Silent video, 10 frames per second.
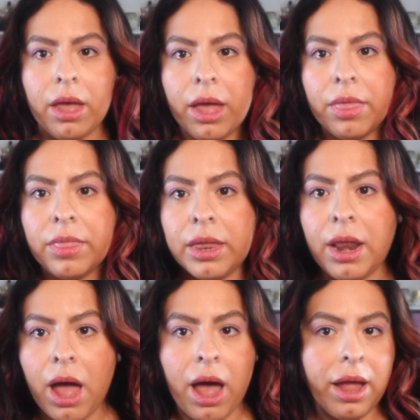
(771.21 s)
And
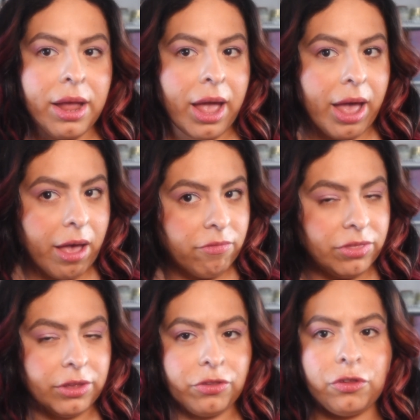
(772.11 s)
then I have,
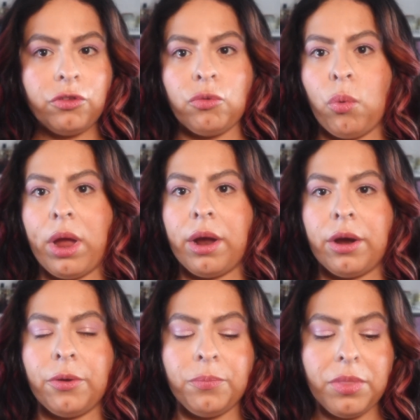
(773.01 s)
this is
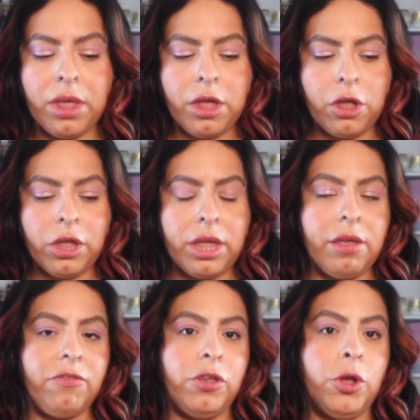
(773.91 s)
where
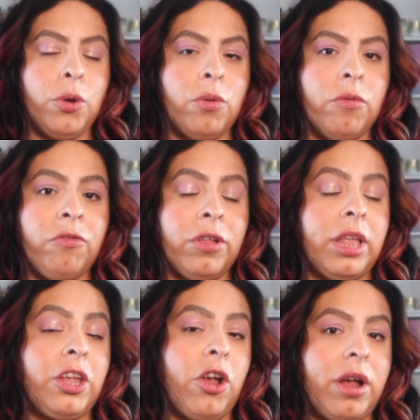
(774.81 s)
if you feel
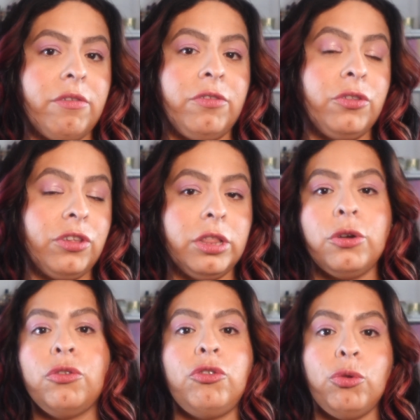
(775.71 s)
like your hair feels a
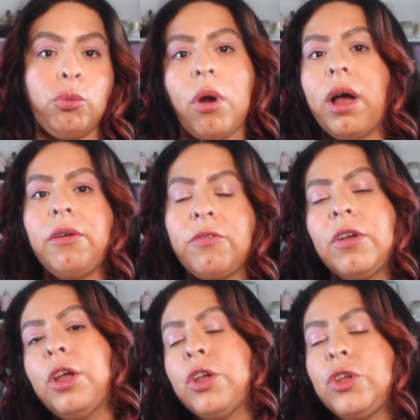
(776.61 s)
little too rough,
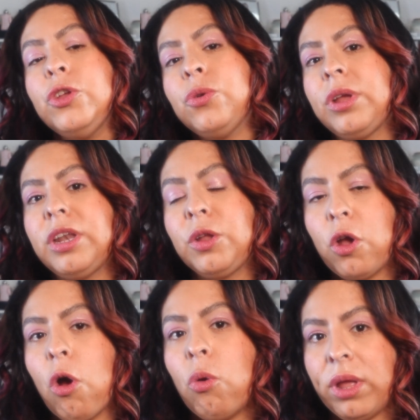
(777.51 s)
you can
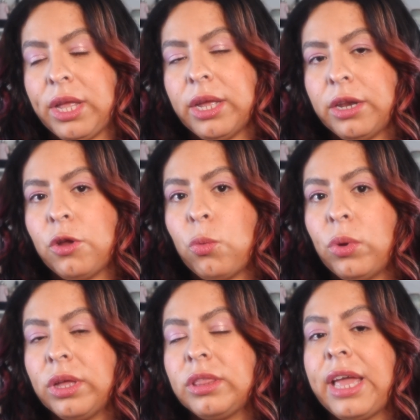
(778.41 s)
go in
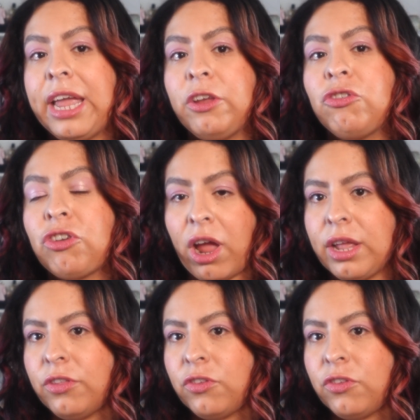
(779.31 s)
with a shine